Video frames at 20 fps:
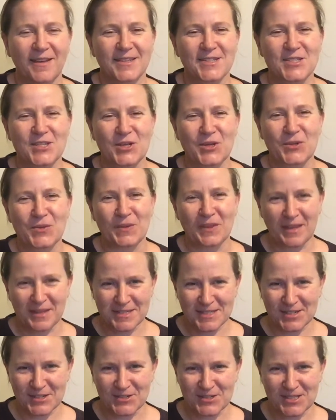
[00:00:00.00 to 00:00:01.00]
So
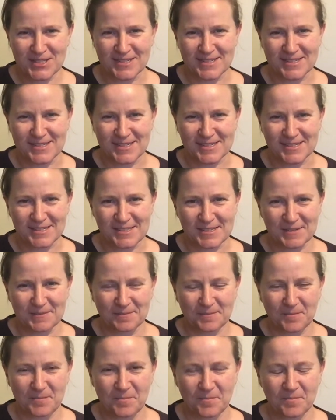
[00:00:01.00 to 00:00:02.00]
that's consistent.
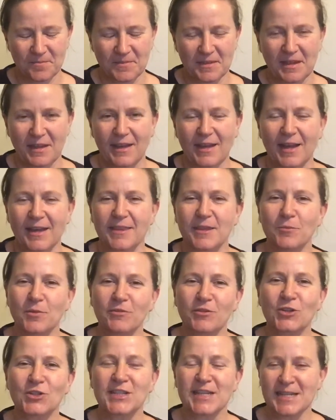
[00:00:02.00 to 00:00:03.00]
And then
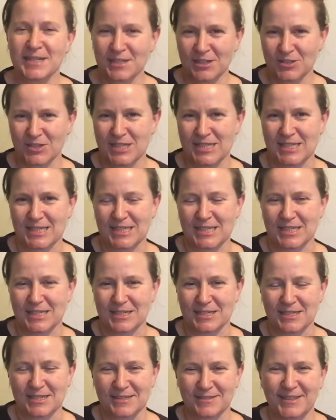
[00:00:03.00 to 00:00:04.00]
we've got
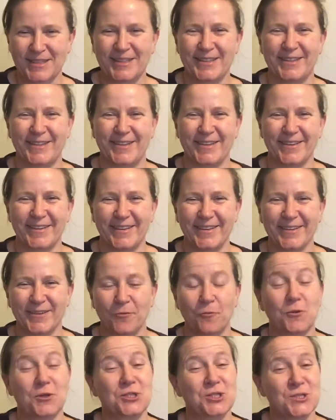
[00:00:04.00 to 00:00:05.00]
inconsistent,
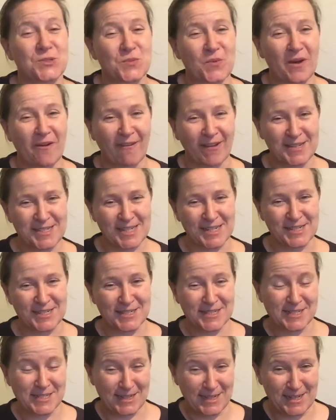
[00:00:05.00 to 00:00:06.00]
which is where I
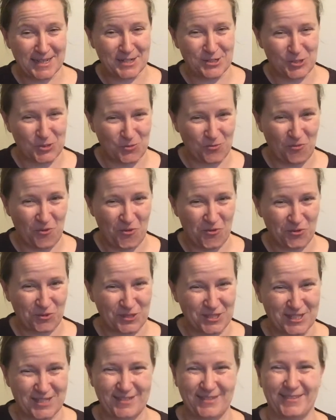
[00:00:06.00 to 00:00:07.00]
tend to lean
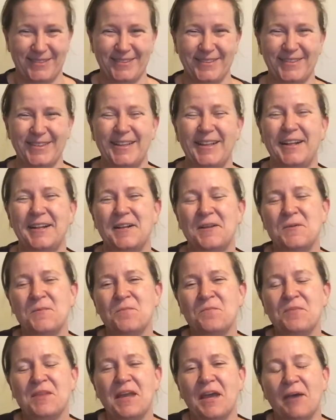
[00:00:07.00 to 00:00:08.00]
towards.
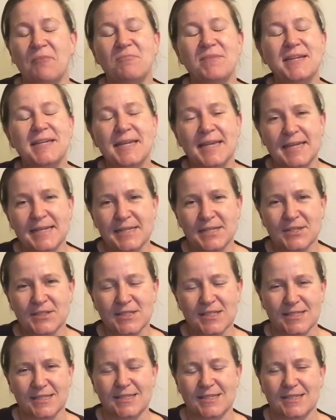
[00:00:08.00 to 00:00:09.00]
And being
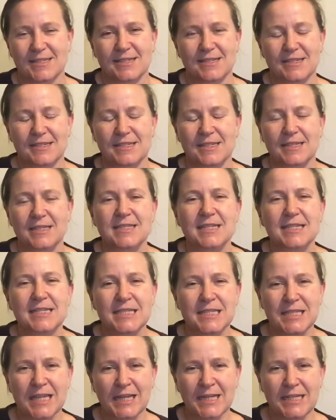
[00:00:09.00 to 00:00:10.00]
inconsistent is
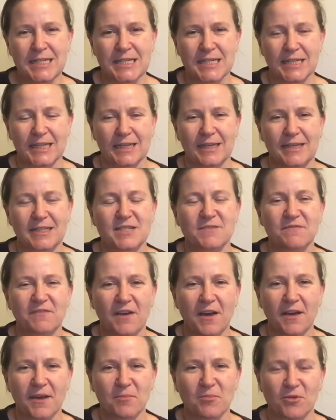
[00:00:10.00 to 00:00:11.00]
exciting, it's
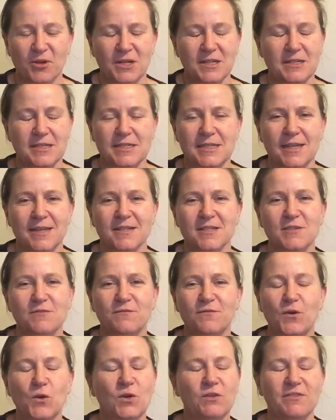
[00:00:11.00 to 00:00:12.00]
vibrant, it's
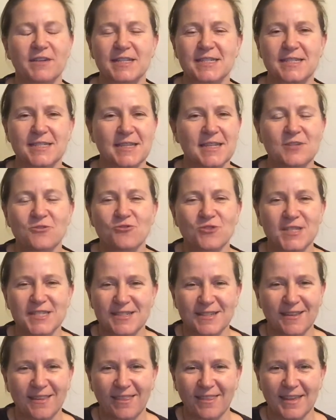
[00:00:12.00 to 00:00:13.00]
full of
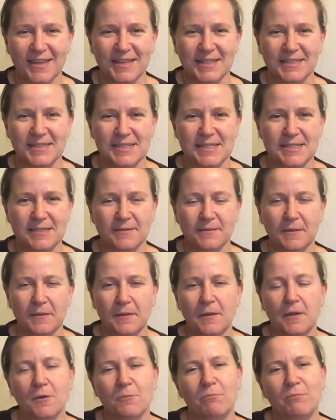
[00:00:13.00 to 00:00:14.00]
interesting things,
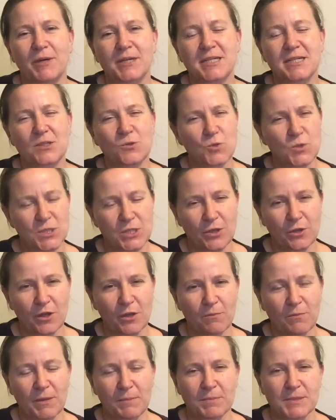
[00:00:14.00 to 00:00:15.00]
but it also
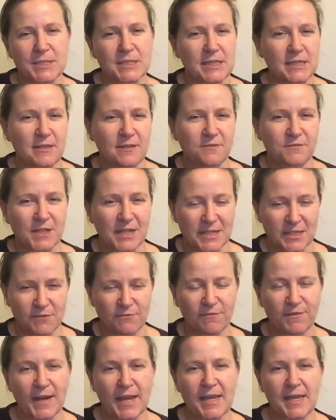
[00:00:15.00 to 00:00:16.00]
can be perceived as
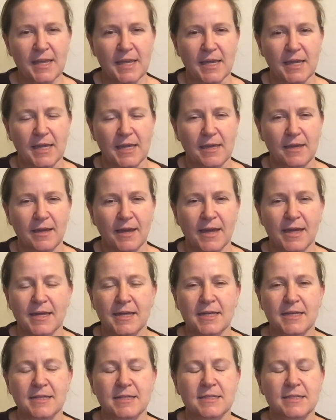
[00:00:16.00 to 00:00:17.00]
flaky,
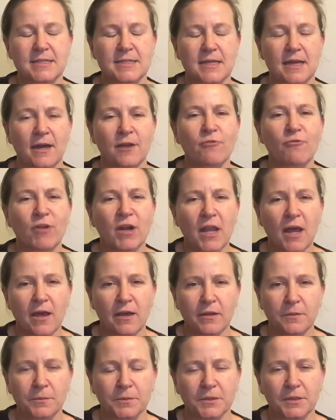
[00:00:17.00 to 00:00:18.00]
as
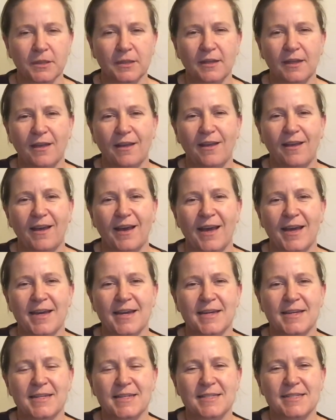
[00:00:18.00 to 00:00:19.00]
unreliable,
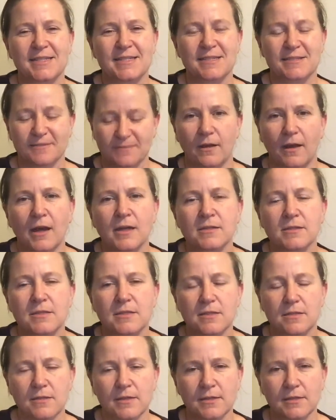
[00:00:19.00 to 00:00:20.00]
as
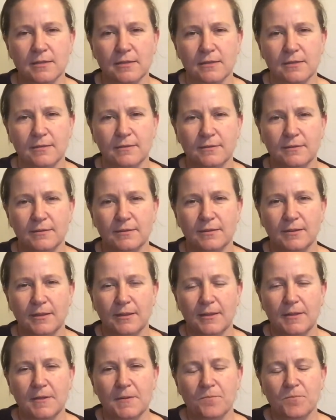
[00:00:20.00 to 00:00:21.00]
uncertain.
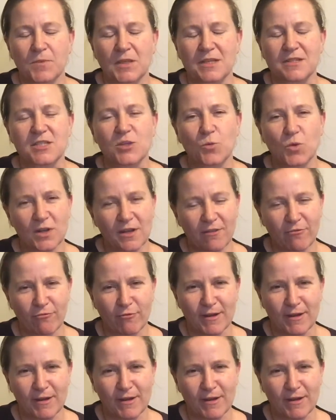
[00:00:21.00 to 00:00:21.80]
And so what I've